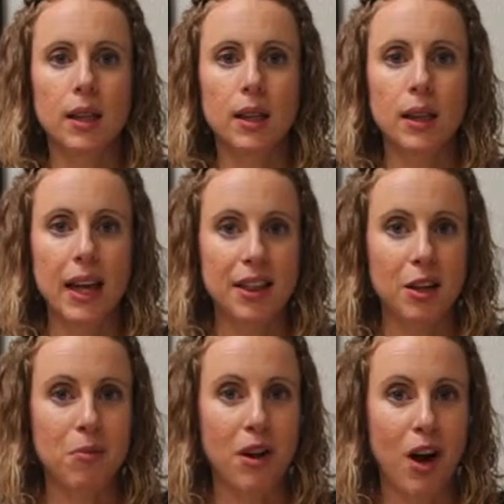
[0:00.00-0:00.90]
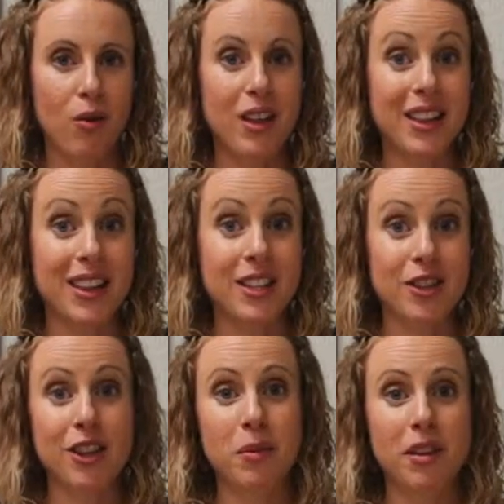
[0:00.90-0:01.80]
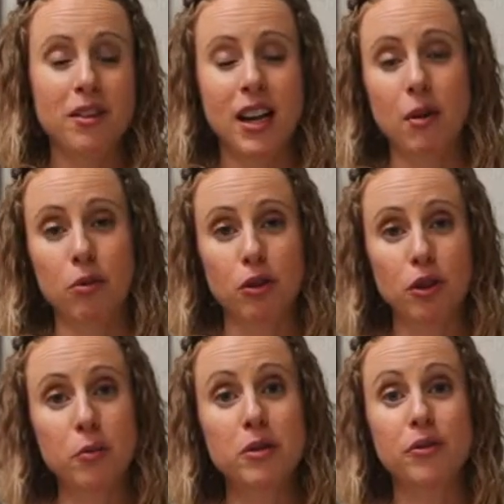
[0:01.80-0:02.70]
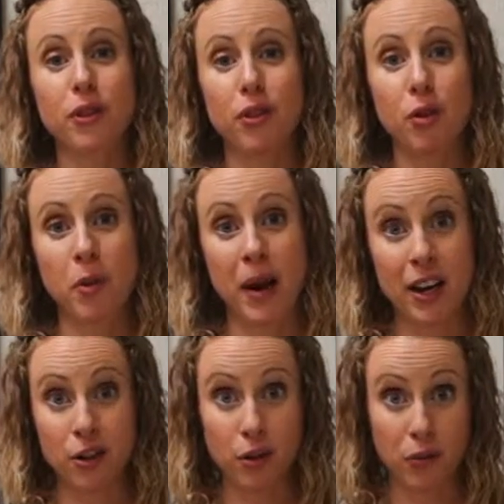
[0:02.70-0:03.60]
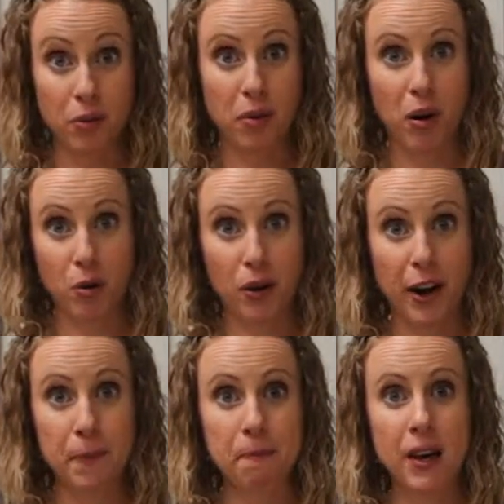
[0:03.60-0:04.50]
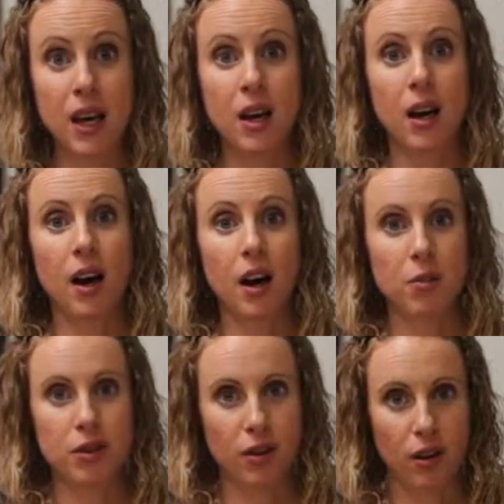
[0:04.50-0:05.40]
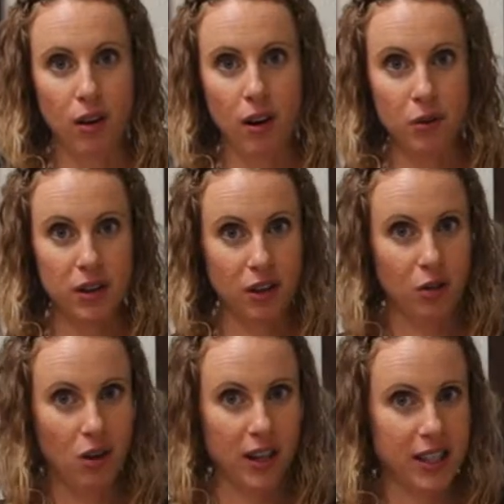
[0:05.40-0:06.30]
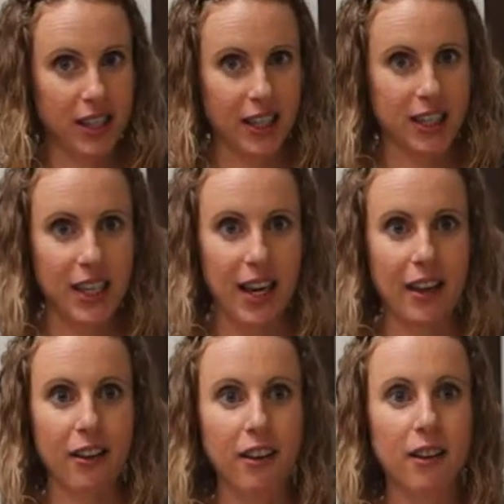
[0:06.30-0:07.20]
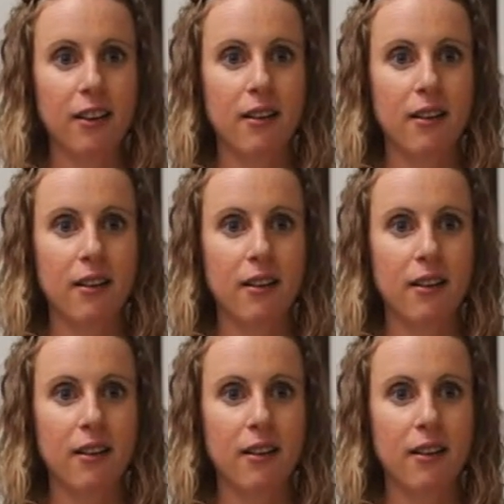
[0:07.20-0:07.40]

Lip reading: Let them know that these are going to be their table groups for the remainder of the program. So they're always going to want to stick together.